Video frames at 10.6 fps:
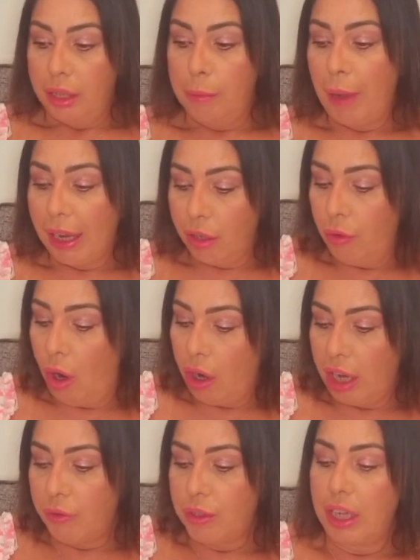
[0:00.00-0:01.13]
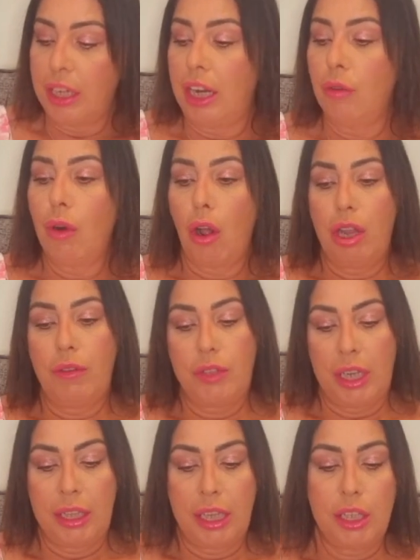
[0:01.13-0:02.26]
the bag arrived, and it arrived
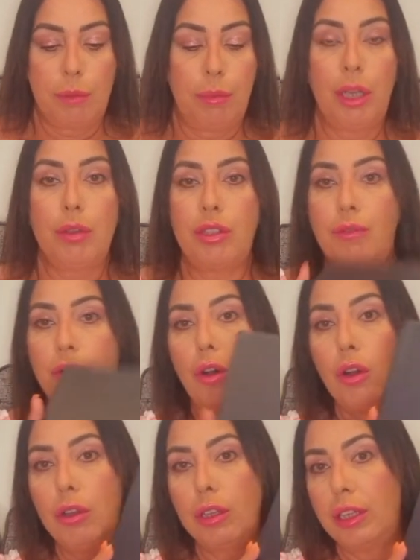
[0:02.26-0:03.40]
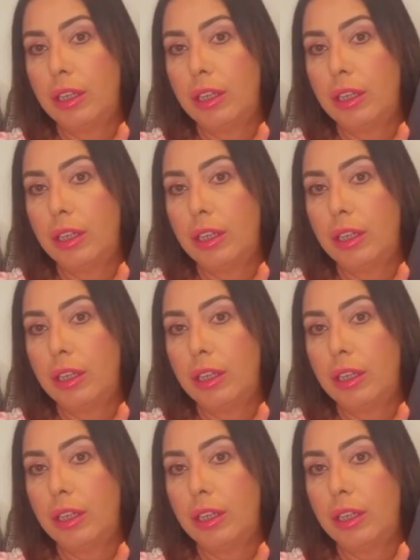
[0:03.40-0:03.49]
in this beautiful